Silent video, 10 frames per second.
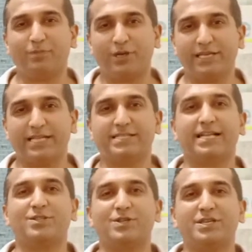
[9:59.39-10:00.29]

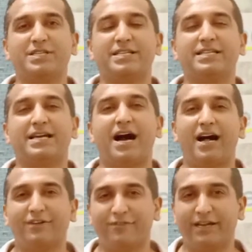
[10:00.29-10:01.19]
polyunsaturated,
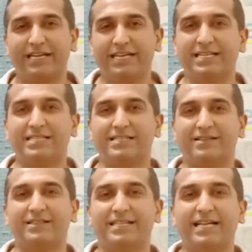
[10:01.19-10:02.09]
heart friendliness and
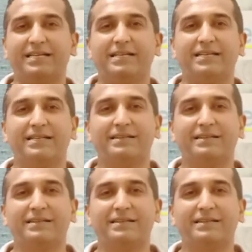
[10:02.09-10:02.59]
all that,